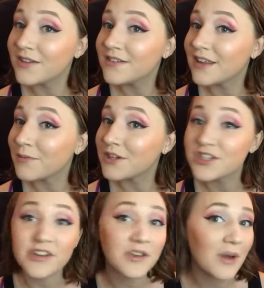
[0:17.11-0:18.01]
Today I'm going to
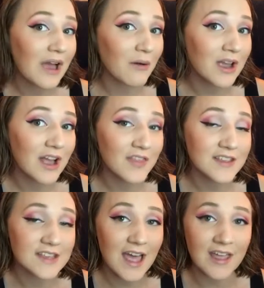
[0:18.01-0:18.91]
show you how I got
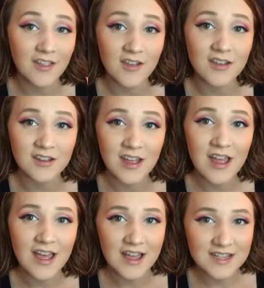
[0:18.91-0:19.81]
this eye look,
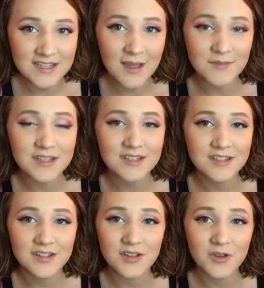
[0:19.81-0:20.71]
attempting to
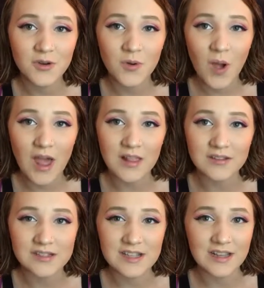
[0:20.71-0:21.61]
do
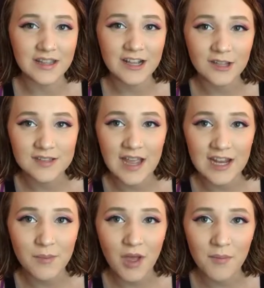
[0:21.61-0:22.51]
just a little
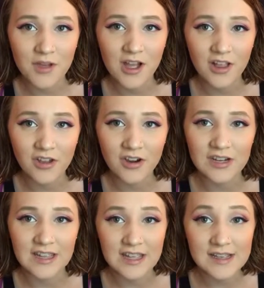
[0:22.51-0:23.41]
tiny pop of color,
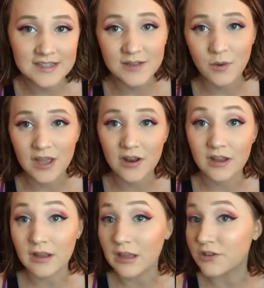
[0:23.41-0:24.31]
an easy way
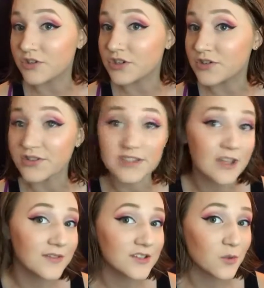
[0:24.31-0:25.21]
to introduce
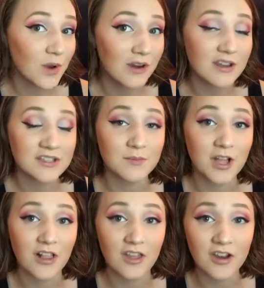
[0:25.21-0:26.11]
yourself into wearing some
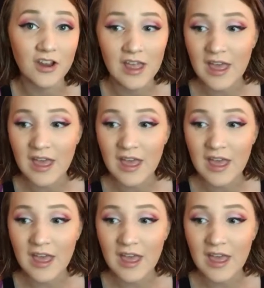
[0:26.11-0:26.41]
color,